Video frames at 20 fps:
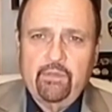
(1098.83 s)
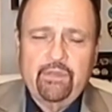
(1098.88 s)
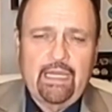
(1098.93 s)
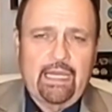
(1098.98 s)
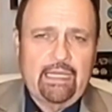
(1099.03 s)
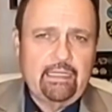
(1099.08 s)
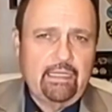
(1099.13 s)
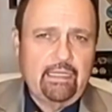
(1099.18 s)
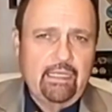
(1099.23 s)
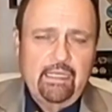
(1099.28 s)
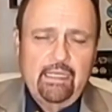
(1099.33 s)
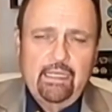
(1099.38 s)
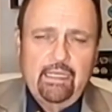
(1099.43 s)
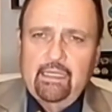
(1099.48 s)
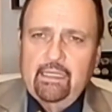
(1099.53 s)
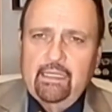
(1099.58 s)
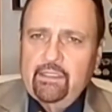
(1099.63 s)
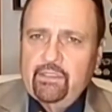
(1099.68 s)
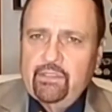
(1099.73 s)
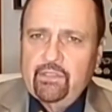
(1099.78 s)
You've got
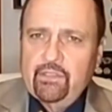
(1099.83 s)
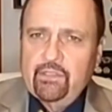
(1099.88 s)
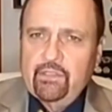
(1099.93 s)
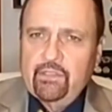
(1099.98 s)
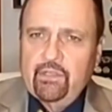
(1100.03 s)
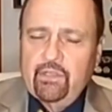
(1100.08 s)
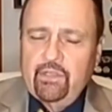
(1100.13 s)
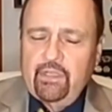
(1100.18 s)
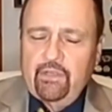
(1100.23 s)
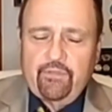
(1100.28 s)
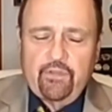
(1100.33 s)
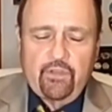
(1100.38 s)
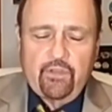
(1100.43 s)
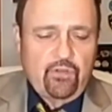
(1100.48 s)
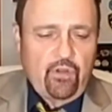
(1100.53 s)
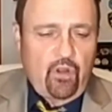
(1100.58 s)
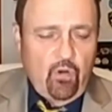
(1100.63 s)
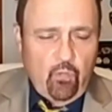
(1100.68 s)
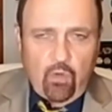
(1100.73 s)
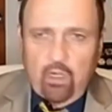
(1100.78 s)
to, if
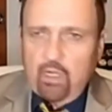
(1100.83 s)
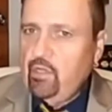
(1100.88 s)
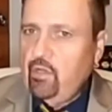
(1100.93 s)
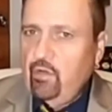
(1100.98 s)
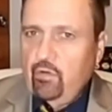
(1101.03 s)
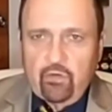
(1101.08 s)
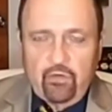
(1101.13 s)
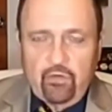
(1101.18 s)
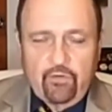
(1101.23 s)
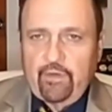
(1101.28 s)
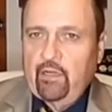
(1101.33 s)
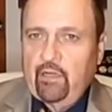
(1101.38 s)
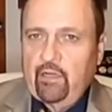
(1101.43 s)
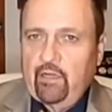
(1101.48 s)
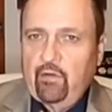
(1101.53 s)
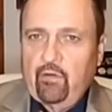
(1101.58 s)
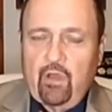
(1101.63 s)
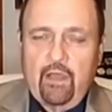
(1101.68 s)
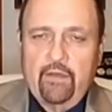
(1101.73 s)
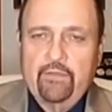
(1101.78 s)
you don't want to go to a
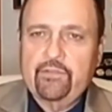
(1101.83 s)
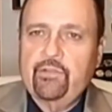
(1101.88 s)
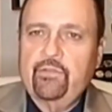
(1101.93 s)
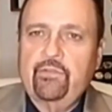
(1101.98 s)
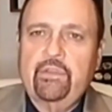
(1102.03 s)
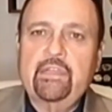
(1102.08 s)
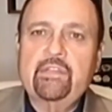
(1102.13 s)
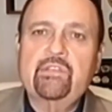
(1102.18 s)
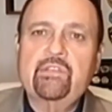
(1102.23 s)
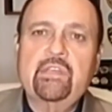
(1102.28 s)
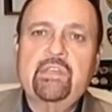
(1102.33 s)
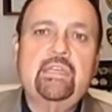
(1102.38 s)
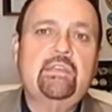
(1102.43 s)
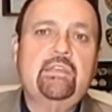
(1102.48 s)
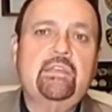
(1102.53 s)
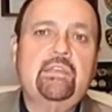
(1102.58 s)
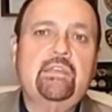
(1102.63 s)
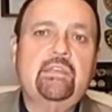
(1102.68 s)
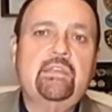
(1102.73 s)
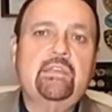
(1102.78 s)
fellow officer, then
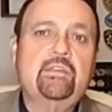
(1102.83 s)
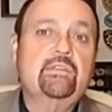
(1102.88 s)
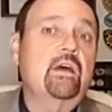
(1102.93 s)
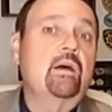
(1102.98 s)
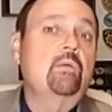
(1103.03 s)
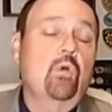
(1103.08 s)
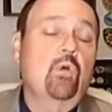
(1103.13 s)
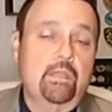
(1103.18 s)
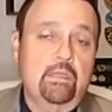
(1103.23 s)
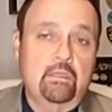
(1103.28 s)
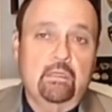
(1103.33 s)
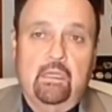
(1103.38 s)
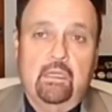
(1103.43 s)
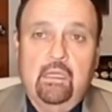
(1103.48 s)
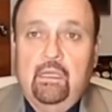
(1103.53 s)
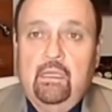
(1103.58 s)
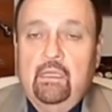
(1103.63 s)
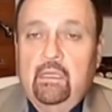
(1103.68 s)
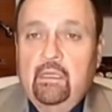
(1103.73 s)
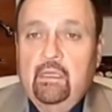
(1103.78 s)
seek
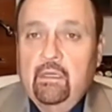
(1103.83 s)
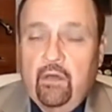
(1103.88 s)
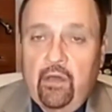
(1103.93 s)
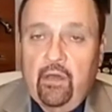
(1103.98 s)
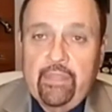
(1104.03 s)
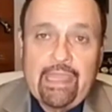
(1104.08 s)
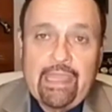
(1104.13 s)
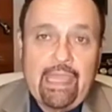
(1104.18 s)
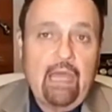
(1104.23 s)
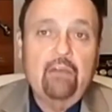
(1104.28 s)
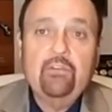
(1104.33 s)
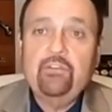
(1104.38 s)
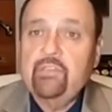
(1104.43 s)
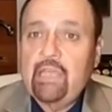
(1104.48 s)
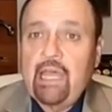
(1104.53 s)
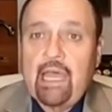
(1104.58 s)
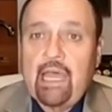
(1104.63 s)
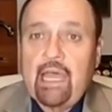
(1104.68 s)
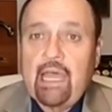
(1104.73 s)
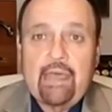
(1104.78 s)
someone on the
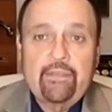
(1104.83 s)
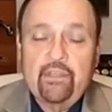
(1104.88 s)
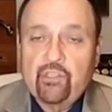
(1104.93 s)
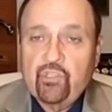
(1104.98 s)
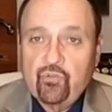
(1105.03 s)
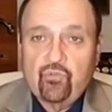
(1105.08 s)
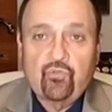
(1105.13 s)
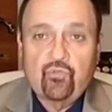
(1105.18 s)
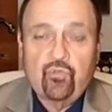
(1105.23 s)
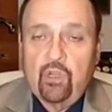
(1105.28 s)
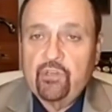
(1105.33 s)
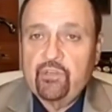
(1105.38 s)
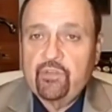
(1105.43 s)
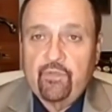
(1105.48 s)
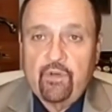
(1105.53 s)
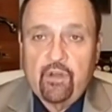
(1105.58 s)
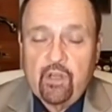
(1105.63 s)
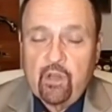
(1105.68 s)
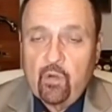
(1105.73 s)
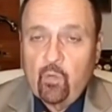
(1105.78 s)
outside that you
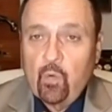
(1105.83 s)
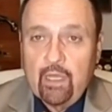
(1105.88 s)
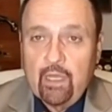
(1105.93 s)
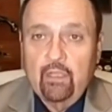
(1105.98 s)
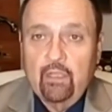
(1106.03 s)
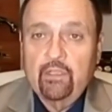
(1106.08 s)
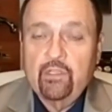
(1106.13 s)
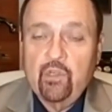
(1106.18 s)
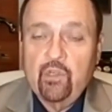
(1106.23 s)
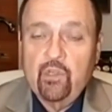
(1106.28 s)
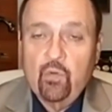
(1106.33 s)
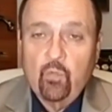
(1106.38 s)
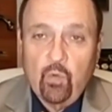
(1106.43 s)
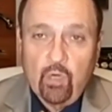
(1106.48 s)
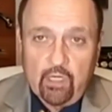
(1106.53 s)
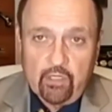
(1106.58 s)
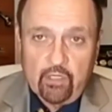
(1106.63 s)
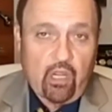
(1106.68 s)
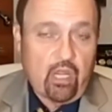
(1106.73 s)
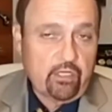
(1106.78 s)
trust very well and you
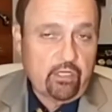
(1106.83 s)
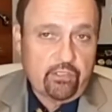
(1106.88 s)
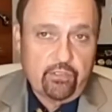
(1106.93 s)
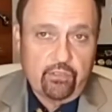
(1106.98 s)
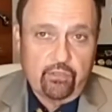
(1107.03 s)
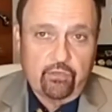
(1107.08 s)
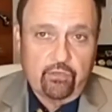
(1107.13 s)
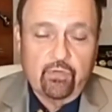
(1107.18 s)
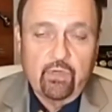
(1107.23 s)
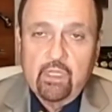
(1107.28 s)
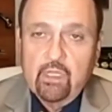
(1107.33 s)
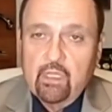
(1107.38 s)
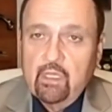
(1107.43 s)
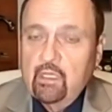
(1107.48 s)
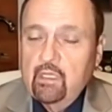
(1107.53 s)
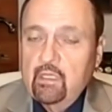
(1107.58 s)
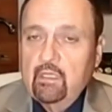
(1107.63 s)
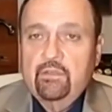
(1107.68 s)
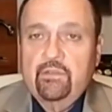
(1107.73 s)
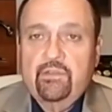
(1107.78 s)
want to talk to.
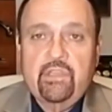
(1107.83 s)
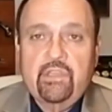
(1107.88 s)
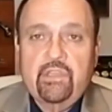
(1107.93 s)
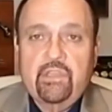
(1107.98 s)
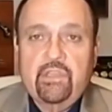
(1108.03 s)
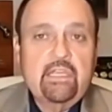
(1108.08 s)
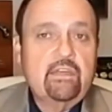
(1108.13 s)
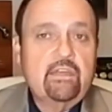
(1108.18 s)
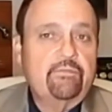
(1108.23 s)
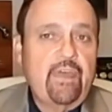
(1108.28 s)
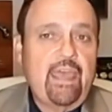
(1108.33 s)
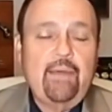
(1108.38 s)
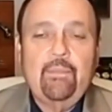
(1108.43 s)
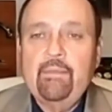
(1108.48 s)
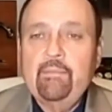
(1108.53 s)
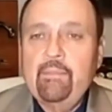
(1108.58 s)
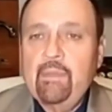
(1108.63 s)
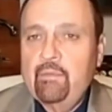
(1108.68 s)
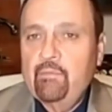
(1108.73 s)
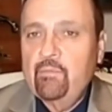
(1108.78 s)
Seek a
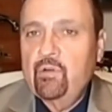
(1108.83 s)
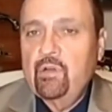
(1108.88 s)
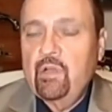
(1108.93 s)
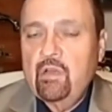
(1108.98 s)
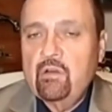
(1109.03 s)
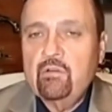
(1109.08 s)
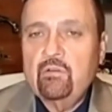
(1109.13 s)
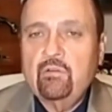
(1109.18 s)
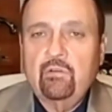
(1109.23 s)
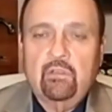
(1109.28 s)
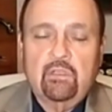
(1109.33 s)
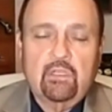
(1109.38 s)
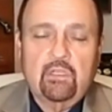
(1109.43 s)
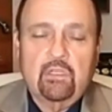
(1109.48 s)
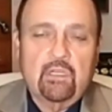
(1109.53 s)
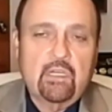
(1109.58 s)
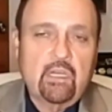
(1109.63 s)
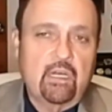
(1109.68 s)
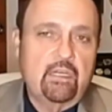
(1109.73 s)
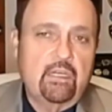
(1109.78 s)
family member, an
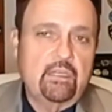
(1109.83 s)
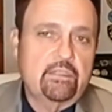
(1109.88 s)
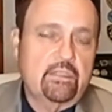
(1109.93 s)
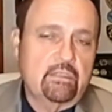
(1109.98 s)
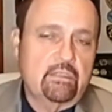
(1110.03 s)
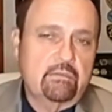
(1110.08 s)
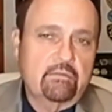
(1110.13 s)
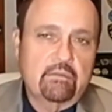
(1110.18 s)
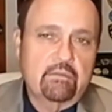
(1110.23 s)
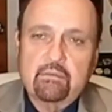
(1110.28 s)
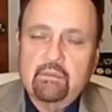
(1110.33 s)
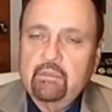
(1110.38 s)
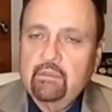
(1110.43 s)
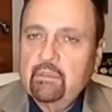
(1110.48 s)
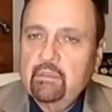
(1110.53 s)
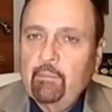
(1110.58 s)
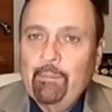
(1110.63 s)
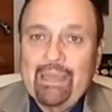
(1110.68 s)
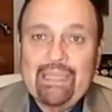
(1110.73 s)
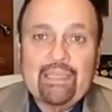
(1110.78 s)
uncle, a cousin,
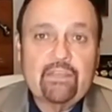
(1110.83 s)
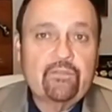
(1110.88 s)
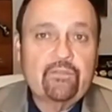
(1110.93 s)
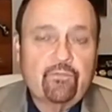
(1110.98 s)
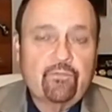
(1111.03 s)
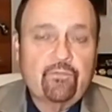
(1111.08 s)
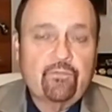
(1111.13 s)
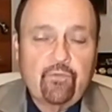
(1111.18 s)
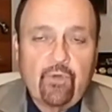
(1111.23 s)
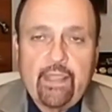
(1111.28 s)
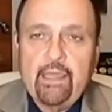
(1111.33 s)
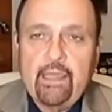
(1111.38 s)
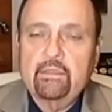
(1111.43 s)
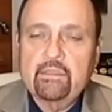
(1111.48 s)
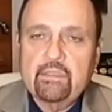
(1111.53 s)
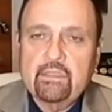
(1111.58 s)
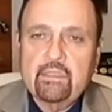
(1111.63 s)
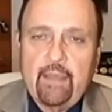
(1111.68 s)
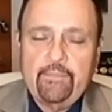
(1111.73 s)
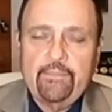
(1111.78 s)
a best
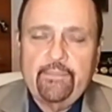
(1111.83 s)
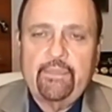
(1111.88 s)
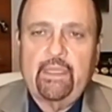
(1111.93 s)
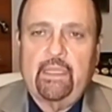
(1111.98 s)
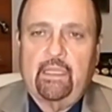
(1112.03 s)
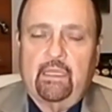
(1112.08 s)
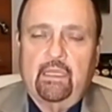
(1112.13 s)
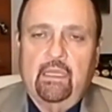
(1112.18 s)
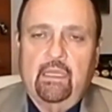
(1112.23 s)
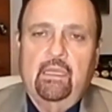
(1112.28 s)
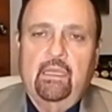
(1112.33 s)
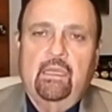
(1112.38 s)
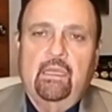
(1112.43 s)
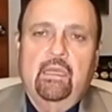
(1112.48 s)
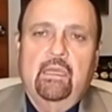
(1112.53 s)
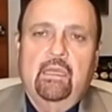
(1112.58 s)
friend, something.